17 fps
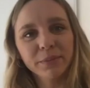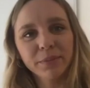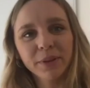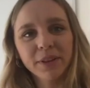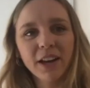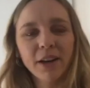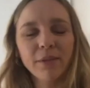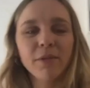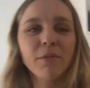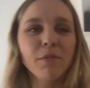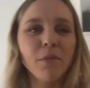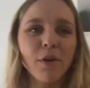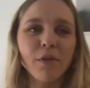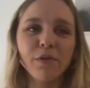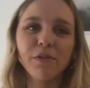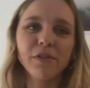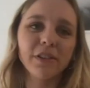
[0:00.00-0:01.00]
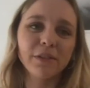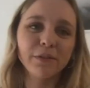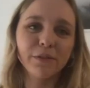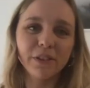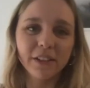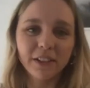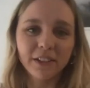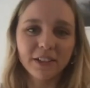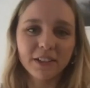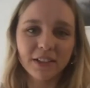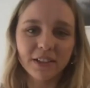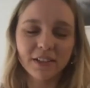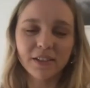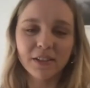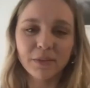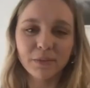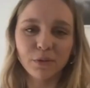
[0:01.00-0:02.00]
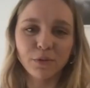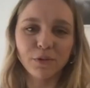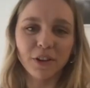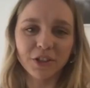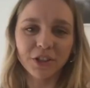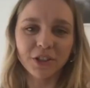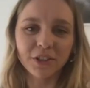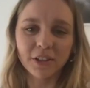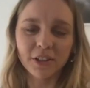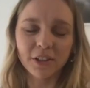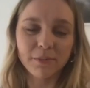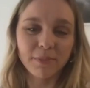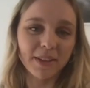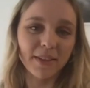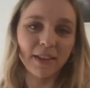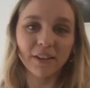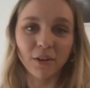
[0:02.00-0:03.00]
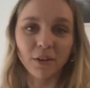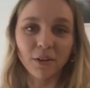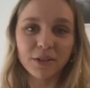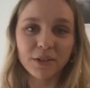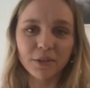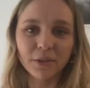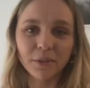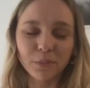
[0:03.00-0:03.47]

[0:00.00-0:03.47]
become a more fulfilled professional, but then also